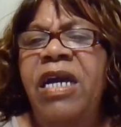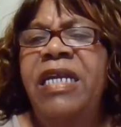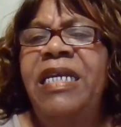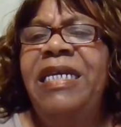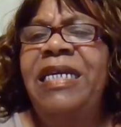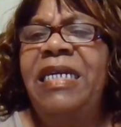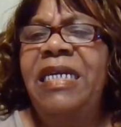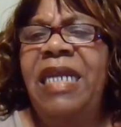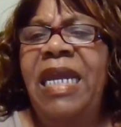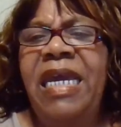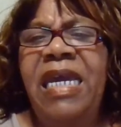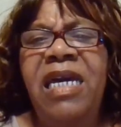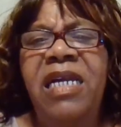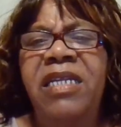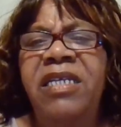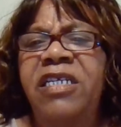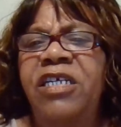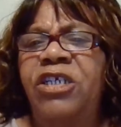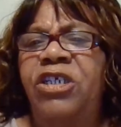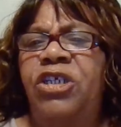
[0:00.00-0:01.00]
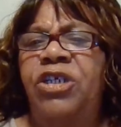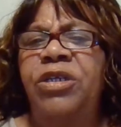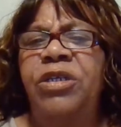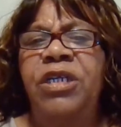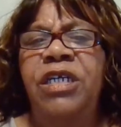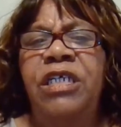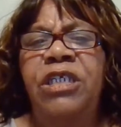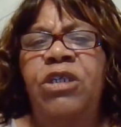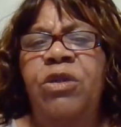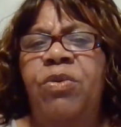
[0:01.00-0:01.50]
nailing it
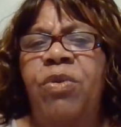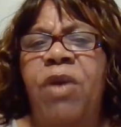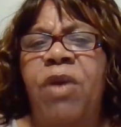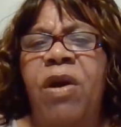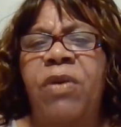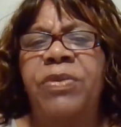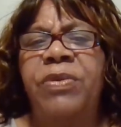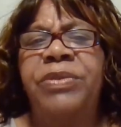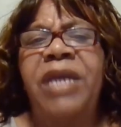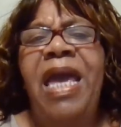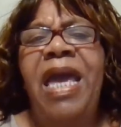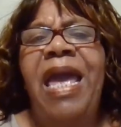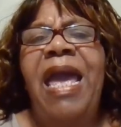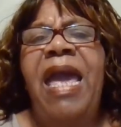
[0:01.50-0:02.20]
to his cross